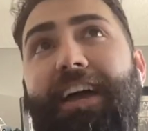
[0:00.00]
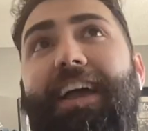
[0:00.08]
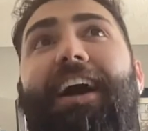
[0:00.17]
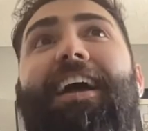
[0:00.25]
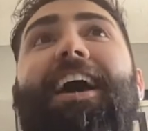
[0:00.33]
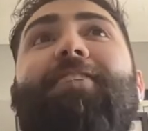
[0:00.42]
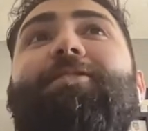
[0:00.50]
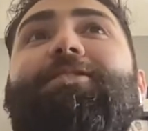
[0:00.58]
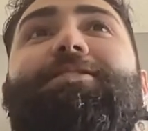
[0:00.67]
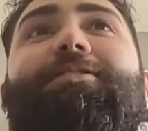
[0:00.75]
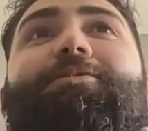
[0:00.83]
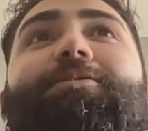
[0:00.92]
I have
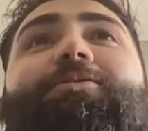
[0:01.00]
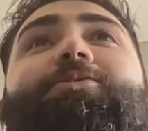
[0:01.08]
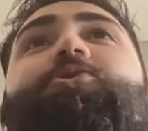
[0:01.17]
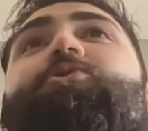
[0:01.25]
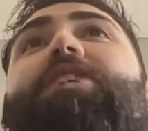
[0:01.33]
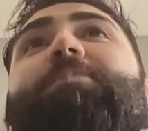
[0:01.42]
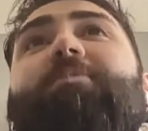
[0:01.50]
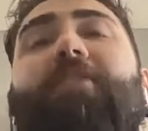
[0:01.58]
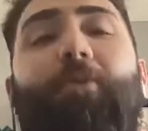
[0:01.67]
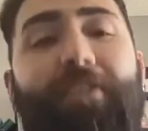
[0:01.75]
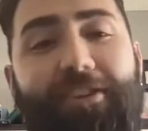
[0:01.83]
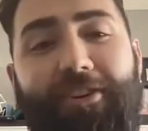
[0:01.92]
this dream of
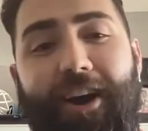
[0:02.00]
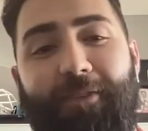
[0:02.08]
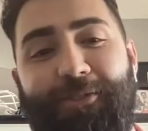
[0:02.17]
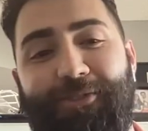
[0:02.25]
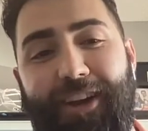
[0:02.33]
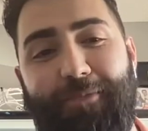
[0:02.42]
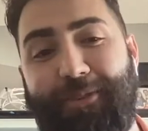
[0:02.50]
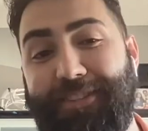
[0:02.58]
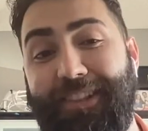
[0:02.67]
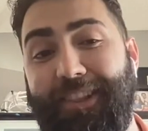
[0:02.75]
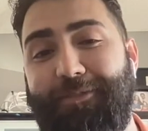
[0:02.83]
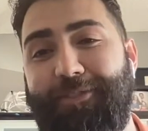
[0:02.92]
owning a coffee shop because
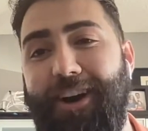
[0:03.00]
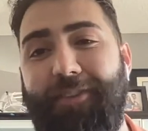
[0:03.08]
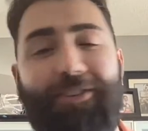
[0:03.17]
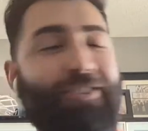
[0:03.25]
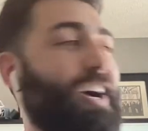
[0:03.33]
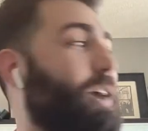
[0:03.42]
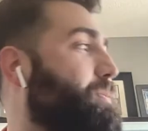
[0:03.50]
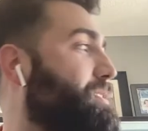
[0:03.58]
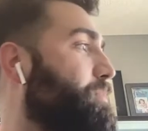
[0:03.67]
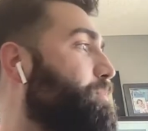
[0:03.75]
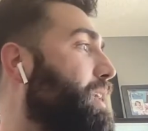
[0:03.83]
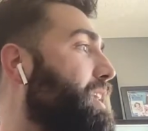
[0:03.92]
I love coffee
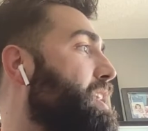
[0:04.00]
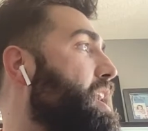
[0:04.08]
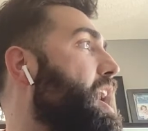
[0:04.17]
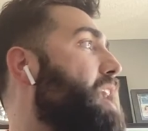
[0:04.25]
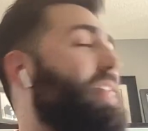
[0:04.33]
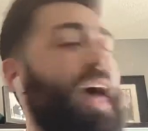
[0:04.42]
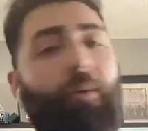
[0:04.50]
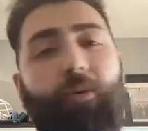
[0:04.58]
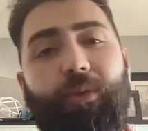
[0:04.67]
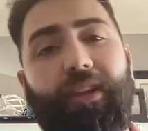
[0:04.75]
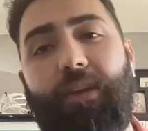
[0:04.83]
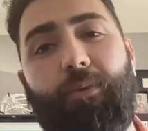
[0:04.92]
shops, but that
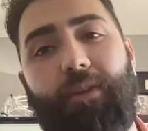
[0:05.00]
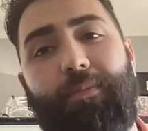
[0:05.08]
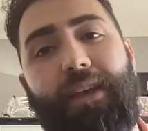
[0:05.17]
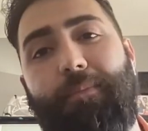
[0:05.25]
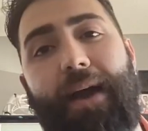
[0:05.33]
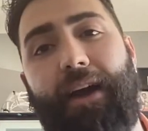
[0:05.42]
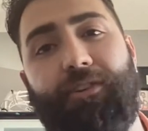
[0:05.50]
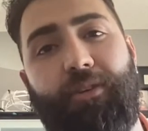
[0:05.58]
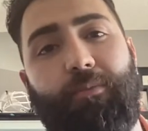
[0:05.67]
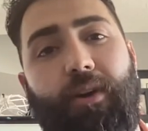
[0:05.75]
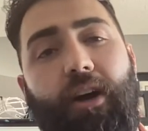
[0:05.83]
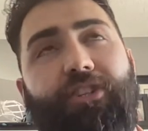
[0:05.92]
really would be a
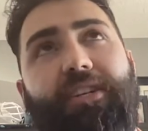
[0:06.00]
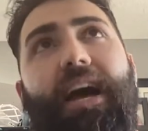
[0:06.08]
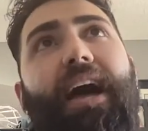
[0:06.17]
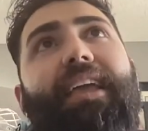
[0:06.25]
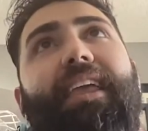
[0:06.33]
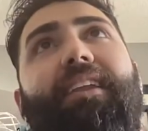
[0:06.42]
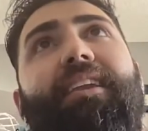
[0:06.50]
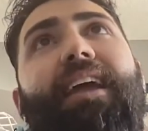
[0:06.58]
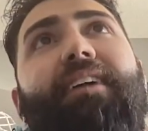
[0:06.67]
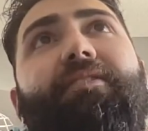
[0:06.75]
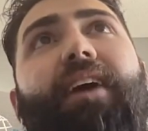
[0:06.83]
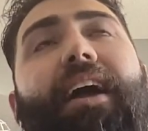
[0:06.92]
passion project. I
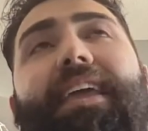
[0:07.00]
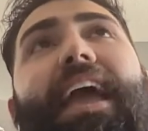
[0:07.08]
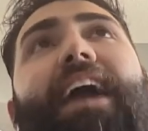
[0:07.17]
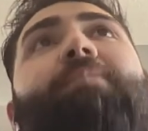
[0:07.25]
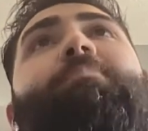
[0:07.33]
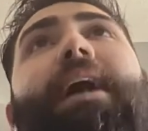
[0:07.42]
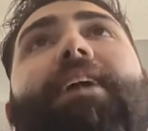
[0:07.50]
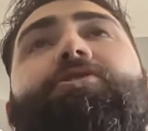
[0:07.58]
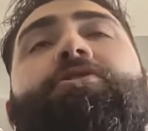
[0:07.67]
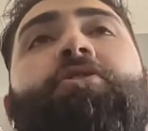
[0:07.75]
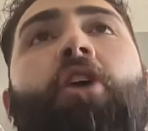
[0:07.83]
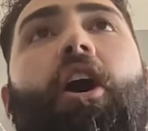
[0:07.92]
can't
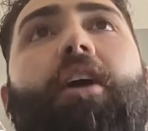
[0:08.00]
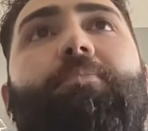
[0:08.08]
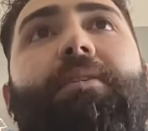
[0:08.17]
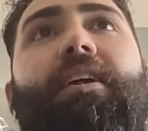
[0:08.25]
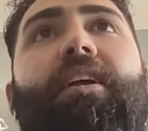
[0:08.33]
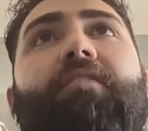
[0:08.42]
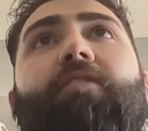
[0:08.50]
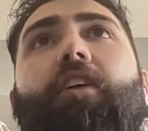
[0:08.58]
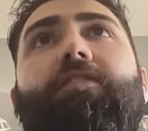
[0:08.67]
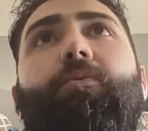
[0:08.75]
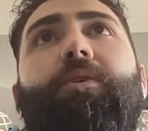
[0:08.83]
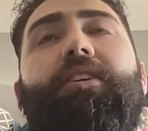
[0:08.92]
imagine not being
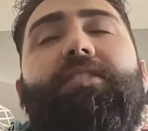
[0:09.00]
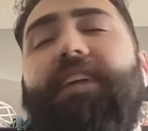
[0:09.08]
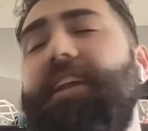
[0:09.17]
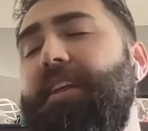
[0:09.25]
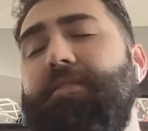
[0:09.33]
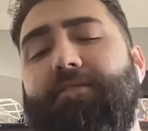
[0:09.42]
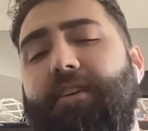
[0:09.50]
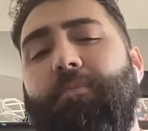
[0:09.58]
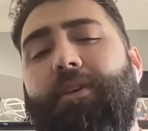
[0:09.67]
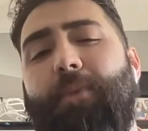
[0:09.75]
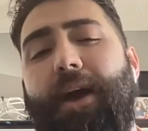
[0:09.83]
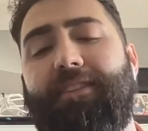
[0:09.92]
involved in real estate in some
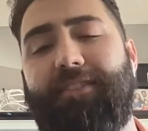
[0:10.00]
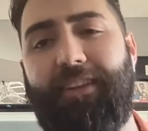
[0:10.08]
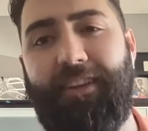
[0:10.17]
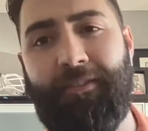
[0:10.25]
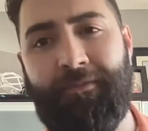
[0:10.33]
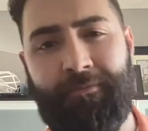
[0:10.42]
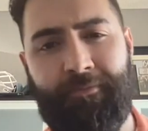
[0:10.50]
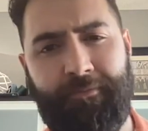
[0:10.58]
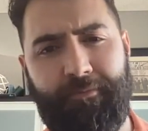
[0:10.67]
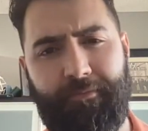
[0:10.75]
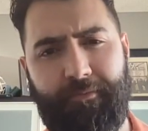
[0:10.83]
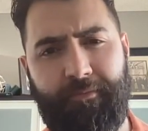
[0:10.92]
capacity.
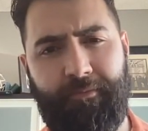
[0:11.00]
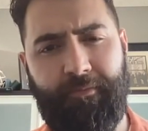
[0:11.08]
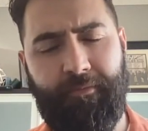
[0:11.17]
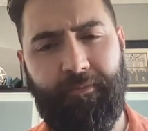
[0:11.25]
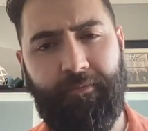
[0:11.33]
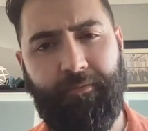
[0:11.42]
Okay.